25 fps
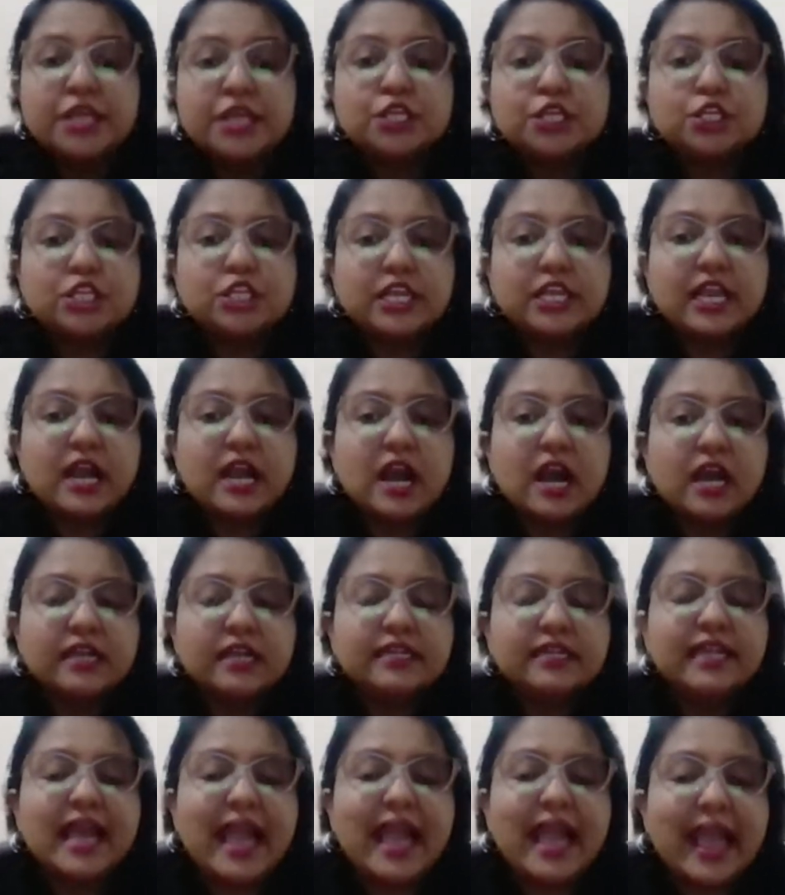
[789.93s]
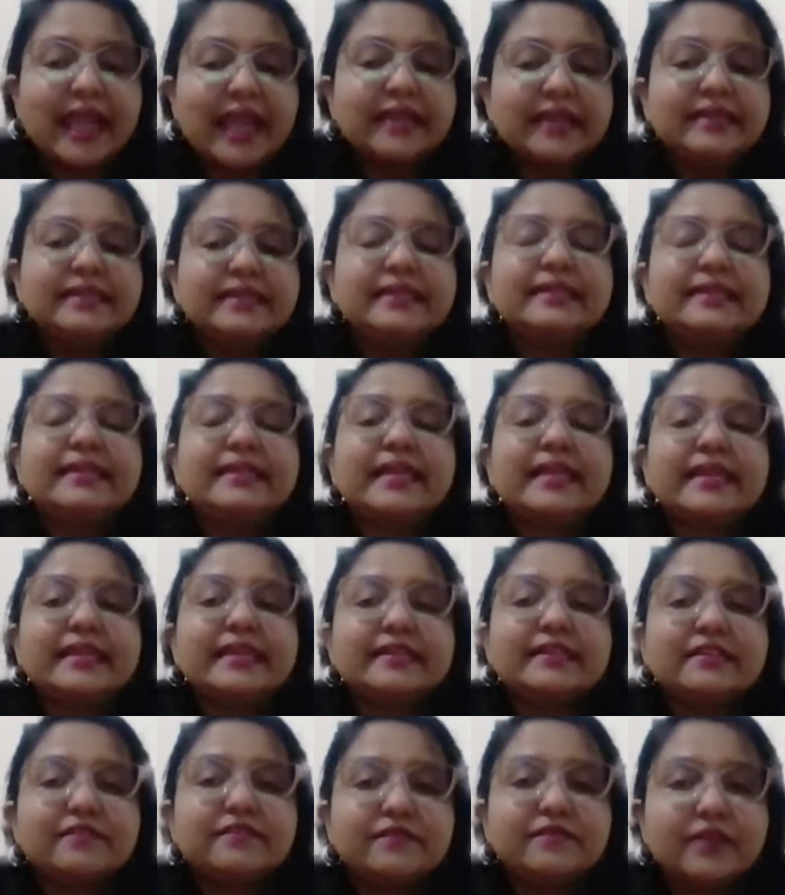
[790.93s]
She can't handle
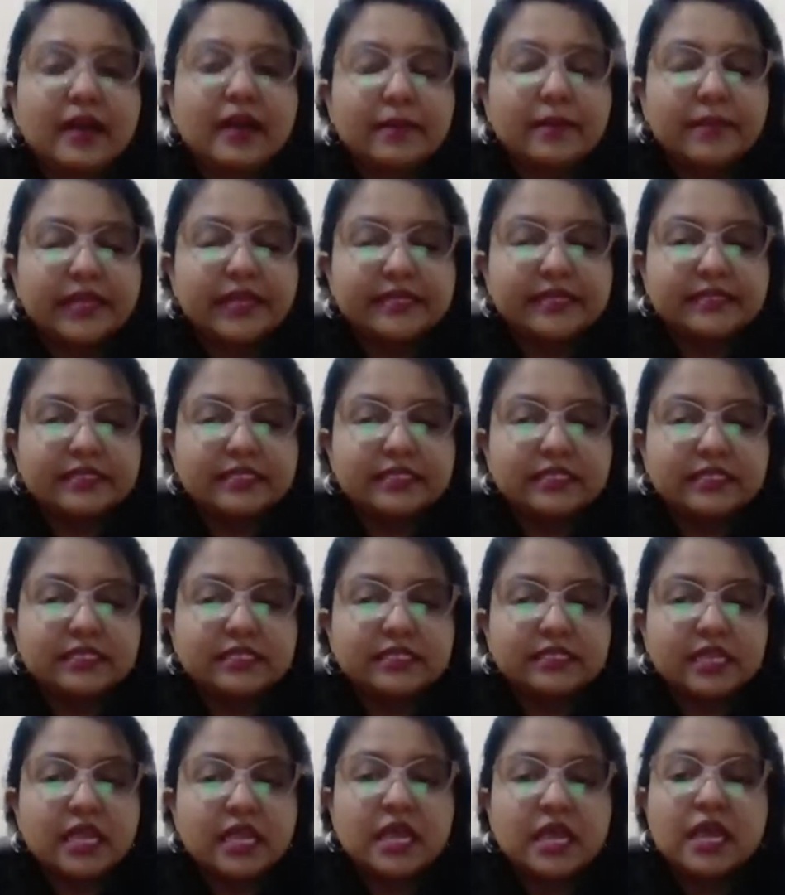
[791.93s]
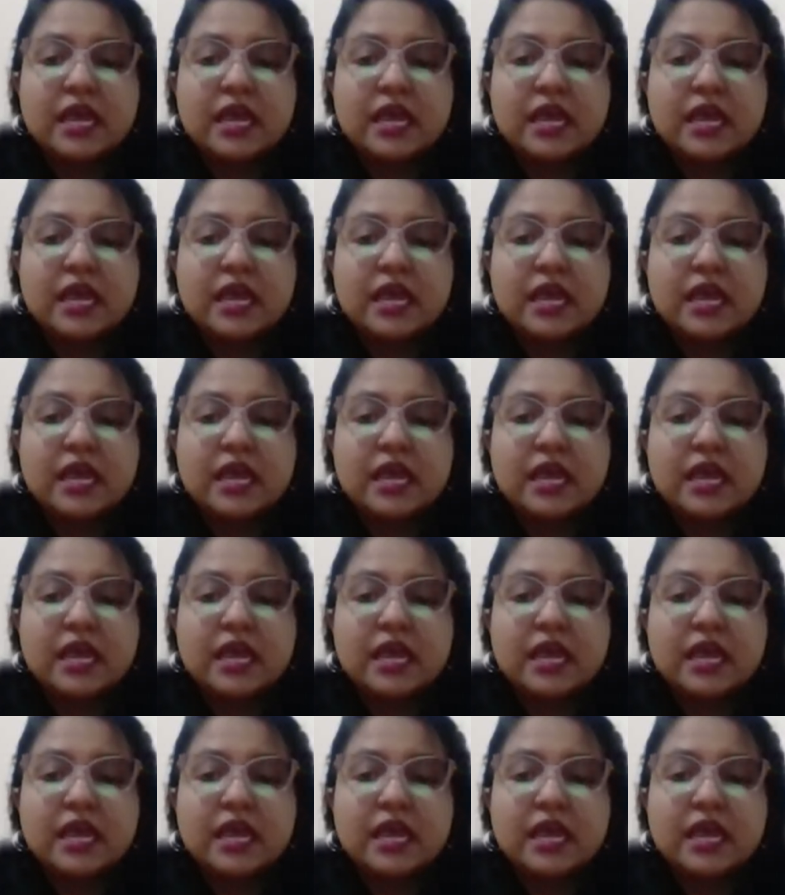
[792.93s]
negative comments.